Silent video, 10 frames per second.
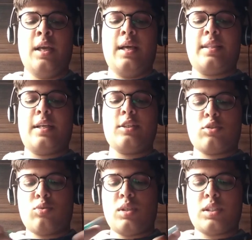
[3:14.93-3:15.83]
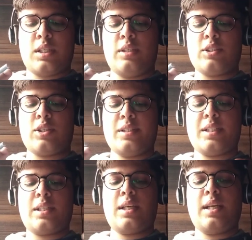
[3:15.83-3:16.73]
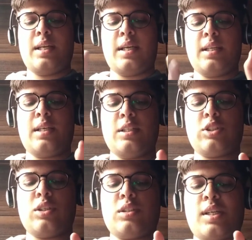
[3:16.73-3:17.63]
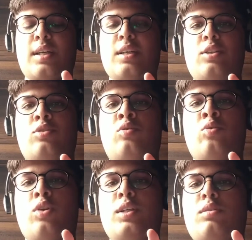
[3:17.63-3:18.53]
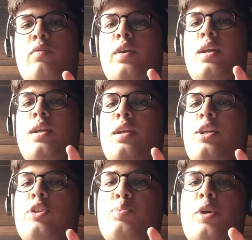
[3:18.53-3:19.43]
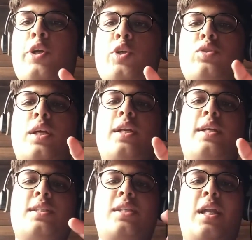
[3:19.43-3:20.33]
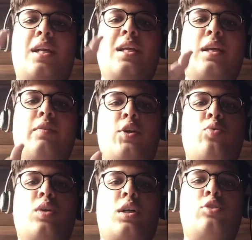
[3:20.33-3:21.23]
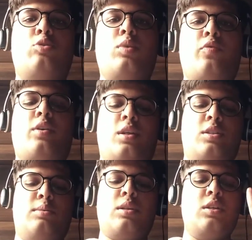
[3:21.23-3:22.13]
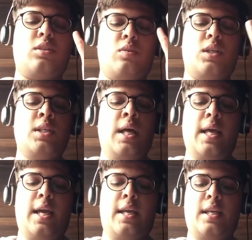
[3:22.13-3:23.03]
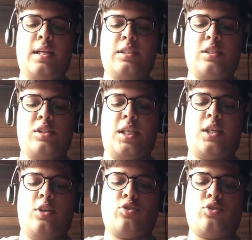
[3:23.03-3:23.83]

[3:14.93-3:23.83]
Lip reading: That is known as industrial sector. And agriculture sector is known as where it is produced and it is directly given to the consumer for consumption, is known as agriculture sector.